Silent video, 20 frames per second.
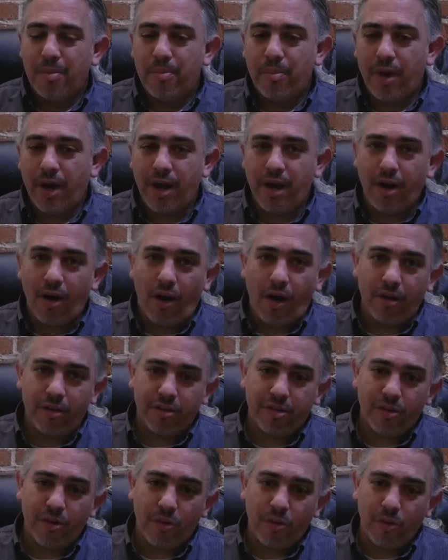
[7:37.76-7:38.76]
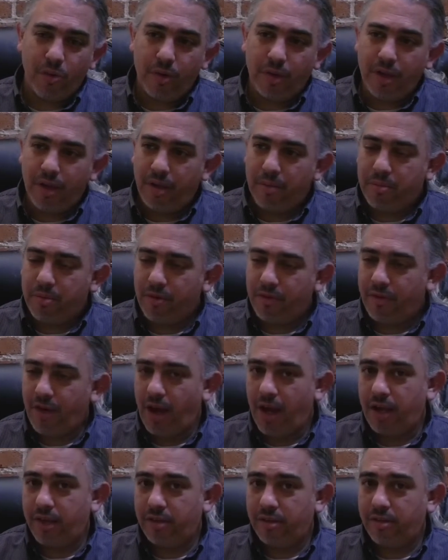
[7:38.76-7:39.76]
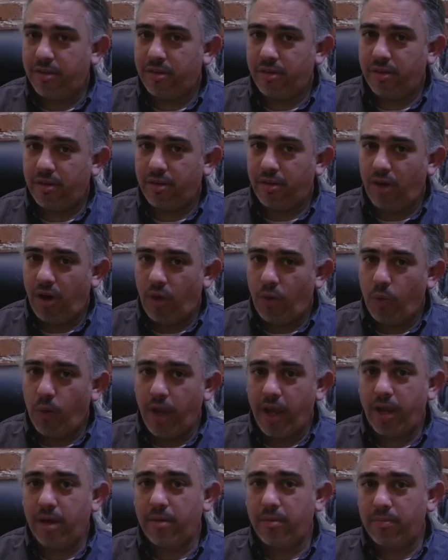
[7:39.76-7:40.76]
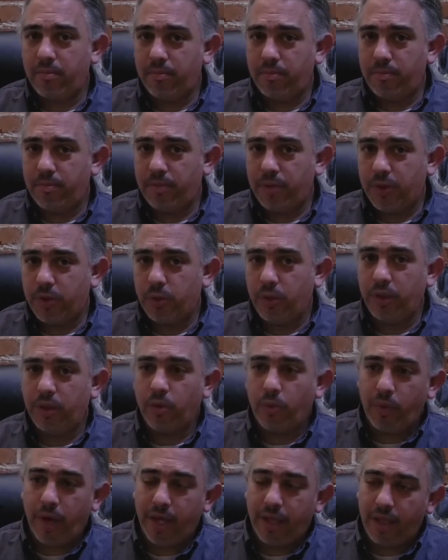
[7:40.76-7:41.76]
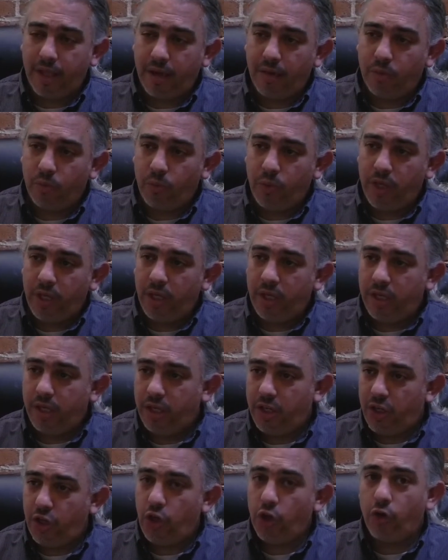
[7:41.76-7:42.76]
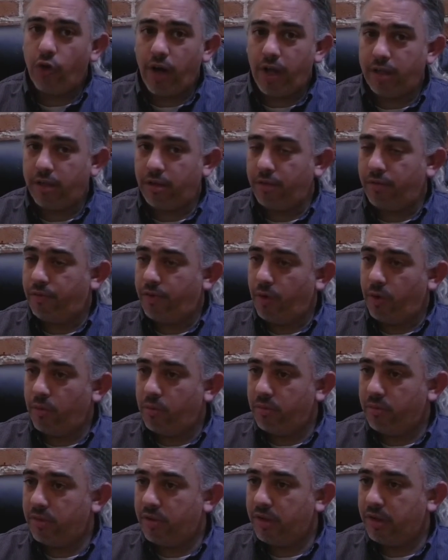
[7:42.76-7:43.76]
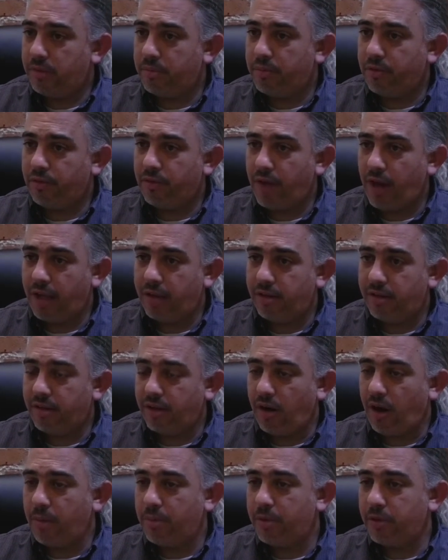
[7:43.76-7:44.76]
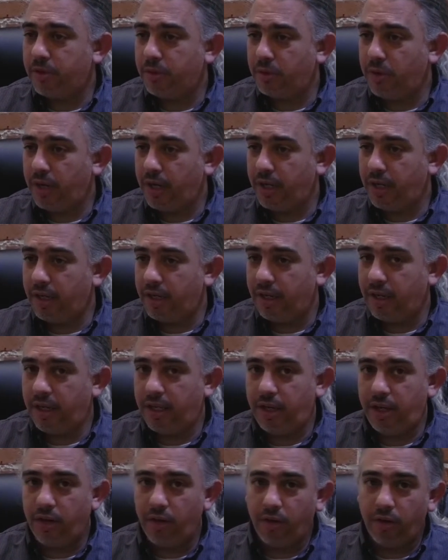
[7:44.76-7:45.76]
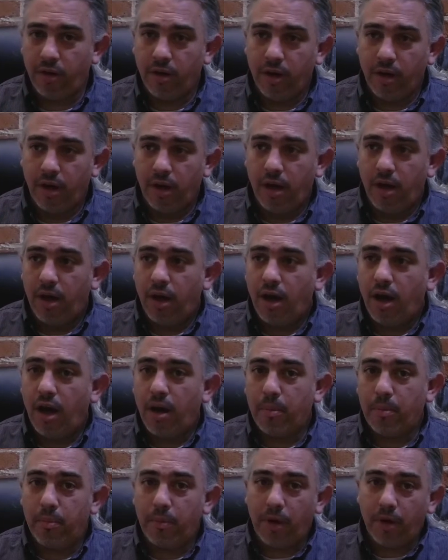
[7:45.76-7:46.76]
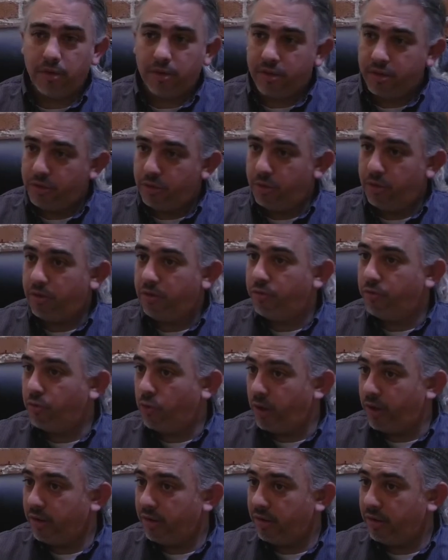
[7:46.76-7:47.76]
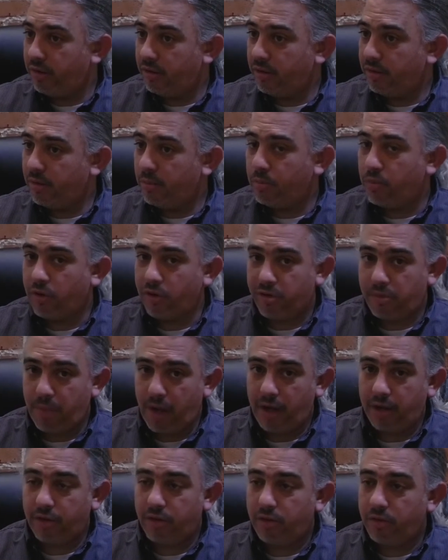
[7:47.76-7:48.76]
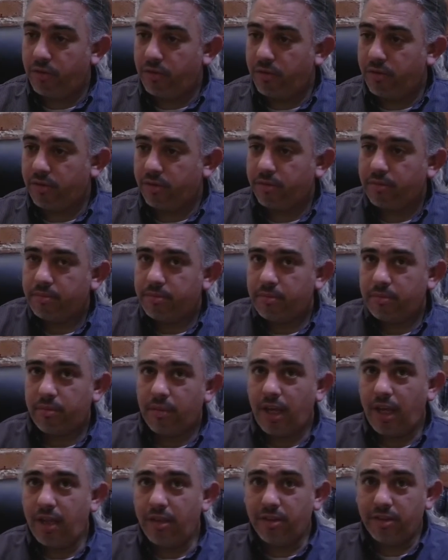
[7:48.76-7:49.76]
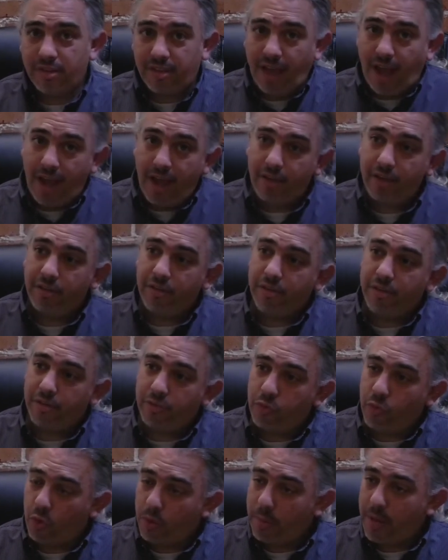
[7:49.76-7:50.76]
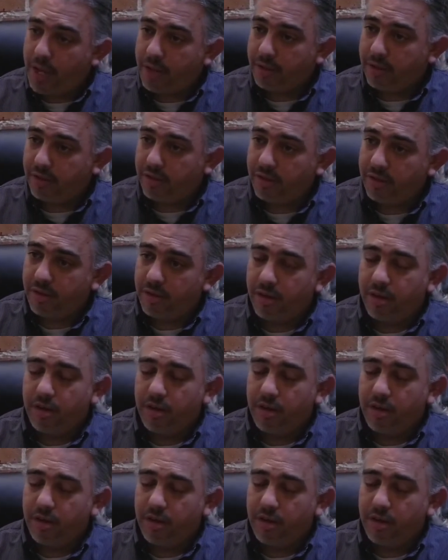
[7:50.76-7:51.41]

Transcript: but it also provides a way between the way that we curate the films. It provides an opportunity to hear a multitude of voices and perspectives and styles and formats.